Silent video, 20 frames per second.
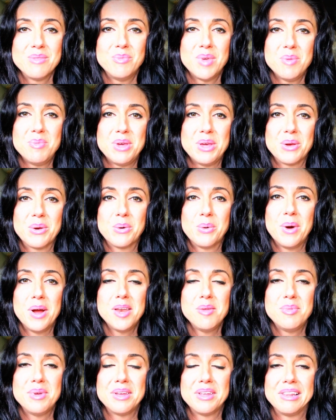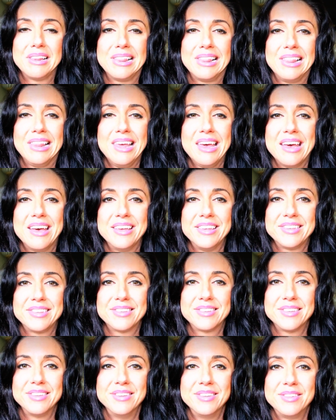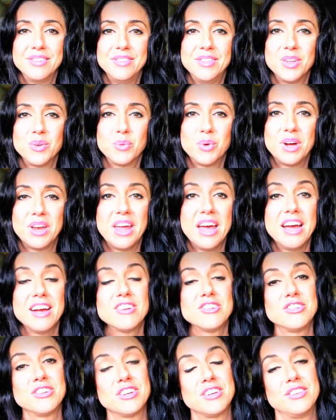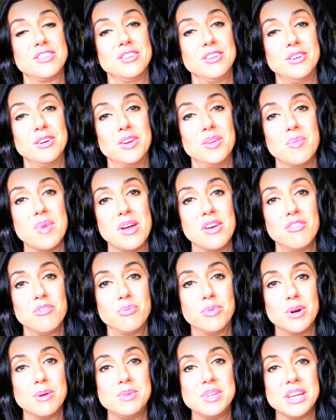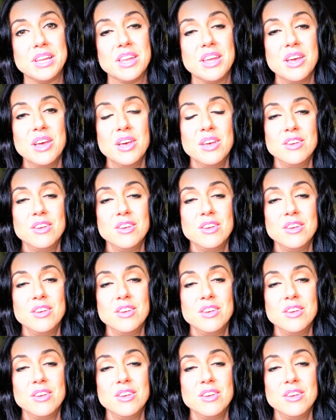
maybe quite a bit less than what actually is a good amount of protein.